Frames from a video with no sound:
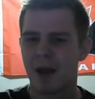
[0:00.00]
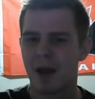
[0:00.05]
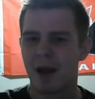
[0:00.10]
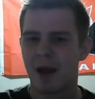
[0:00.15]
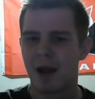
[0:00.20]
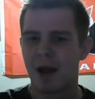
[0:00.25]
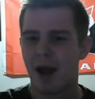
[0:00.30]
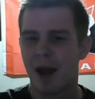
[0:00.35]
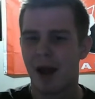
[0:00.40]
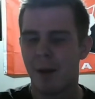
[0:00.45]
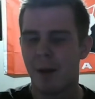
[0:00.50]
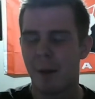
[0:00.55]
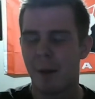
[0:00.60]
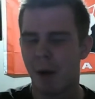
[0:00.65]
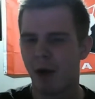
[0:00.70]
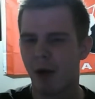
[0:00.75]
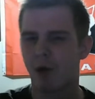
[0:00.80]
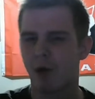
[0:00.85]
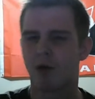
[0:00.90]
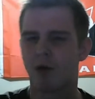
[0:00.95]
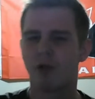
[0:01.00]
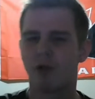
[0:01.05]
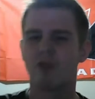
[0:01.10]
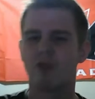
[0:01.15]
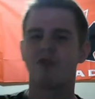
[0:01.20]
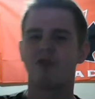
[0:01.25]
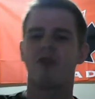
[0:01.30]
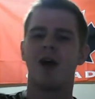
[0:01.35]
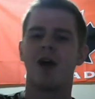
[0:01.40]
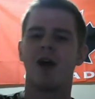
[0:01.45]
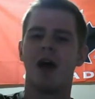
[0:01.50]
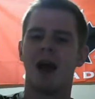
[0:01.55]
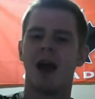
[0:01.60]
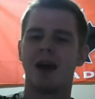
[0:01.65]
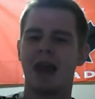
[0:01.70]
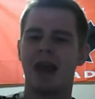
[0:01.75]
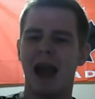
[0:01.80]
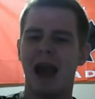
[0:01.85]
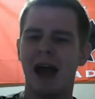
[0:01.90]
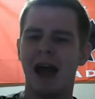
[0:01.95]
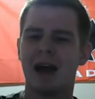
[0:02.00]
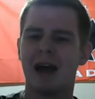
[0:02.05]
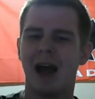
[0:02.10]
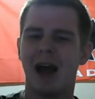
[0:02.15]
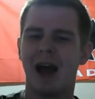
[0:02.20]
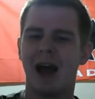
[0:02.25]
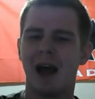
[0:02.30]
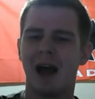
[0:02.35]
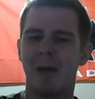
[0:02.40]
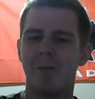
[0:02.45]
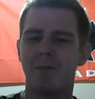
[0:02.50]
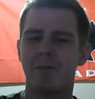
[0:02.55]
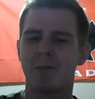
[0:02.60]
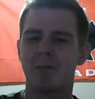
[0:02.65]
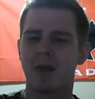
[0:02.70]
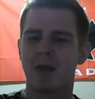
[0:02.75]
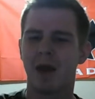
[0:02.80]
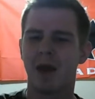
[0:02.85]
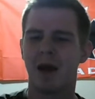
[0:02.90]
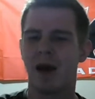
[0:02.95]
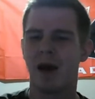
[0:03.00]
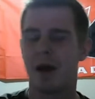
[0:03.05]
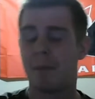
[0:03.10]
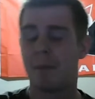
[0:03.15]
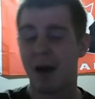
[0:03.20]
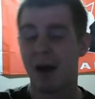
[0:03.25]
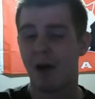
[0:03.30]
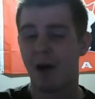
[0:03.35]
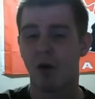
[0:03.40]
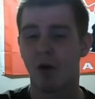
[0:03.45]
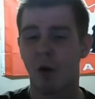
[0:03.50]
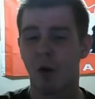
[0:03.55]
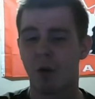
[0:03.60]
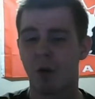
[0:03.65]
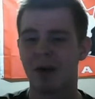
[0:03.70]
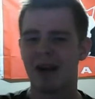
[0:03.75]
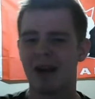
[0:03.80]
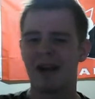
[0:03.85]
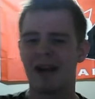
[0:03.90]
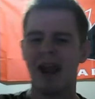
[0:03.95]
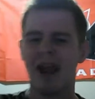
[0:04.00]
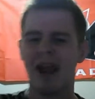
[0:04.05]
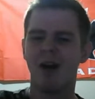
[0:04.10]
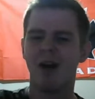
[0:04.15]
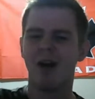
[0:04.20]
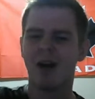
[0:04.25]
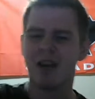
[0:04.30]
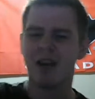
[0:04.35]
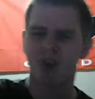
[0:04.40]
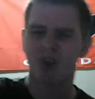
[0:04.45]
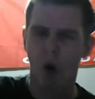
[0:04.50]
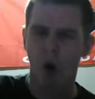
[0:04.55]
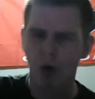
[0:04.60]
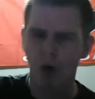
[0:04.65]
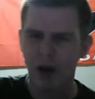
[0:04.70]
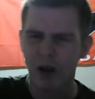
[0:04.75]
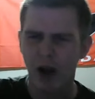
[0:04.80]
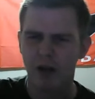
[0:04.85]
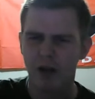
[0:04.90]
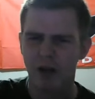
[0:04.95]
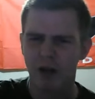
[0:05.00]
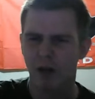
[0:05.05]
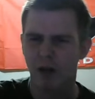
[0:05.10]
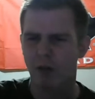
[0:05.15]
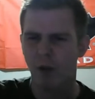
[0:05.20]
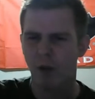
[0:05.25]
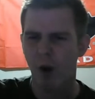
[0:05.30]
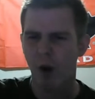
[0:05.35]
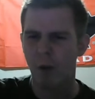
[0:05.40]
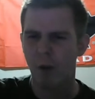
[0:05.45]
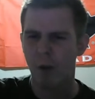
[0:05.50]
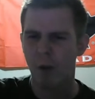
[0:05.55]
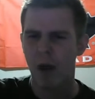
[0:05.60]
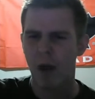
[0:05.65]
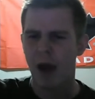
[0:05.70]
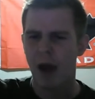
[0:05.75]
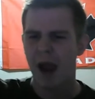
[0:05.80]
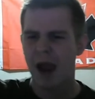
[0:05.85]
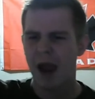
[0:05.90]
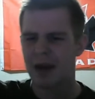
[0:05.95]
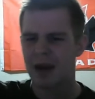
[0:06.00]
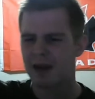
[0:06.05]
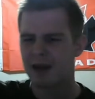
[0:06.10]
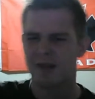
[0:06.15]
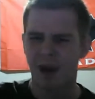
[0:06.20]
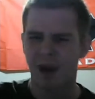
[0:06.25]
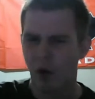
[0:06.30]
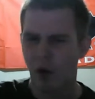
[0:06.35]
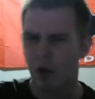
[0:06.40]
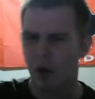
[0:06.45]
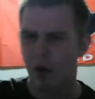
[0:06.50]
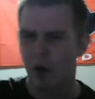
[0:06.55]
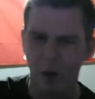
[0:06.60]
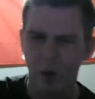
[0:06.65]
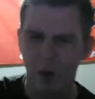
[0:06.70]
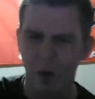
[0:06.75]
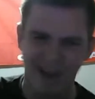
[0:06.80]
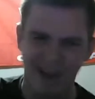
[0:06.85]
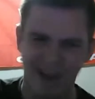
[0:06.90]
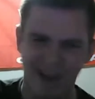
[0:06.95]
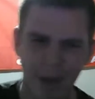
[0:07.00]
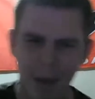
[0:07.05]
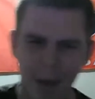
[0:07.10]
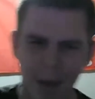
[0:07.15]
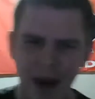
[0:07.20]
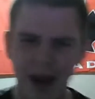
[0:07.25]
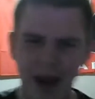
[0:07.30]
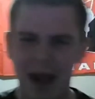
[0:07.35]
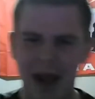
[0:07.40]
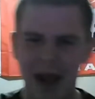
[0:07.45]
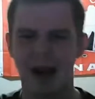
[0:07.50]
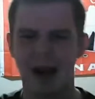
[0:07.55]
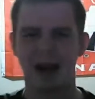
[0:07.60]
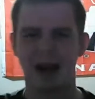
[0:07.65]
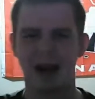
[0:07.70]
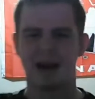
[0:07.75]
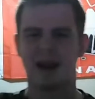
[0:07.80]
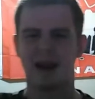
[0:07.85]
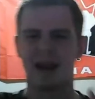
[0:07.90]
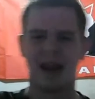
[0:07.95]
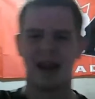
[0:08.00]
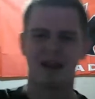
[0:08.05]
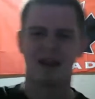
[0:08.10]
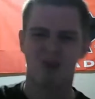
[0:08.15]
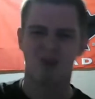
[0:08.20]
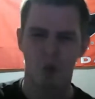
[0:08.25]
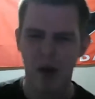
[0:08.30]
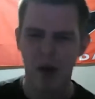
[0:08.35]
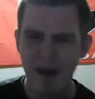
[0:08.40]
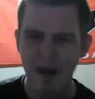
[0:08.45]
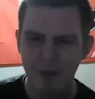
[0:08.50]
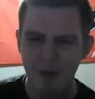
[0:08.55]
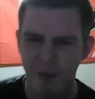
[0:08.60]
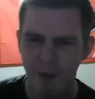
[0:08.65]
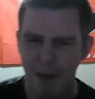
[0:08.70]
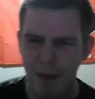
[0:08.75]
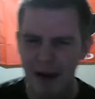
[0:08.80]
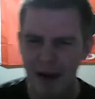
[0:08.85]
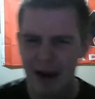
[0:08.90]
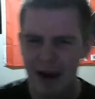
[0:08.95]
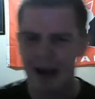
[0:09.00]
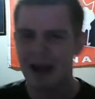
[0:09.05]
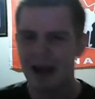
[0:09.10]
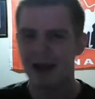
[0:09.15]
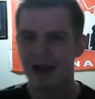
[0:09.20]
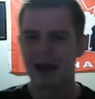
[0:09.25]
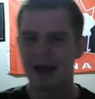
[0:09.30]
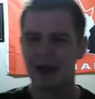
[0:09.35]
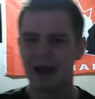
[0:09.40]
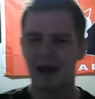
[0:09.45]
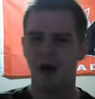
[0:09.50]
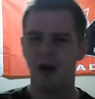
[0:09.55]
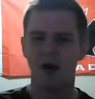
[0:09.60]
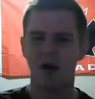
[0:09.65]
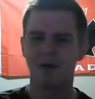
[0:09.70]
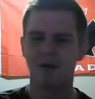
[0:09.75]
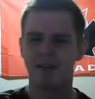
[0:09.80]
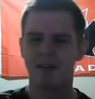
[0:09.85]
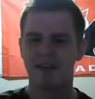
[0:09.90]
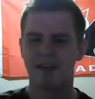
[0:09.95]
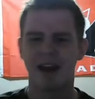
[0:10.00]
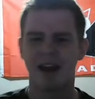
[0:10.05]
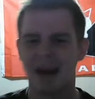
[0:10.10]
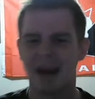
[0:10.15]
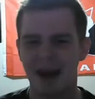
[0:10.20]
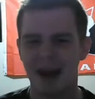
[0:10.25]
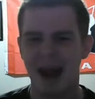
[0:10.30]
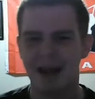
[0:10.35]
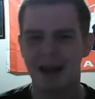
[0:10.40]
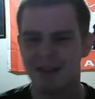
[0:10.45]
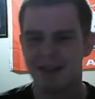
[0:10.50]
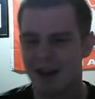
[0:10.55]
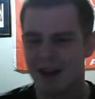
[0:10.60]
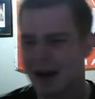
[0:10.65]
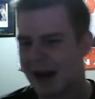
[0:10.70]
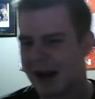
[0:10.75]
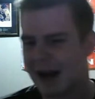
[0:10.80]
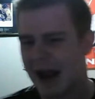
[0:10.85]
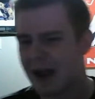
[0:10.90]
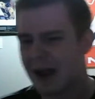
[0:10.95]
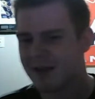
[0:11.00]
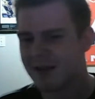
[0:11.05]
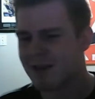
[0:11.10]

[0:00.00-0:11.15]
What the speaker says: Apollo Crews, and he had Baron Corbin in the air, and he's holding onto the rope, and it's like, okay, what's happening? And then he gets away from it, and then all of a sudden it ends in an end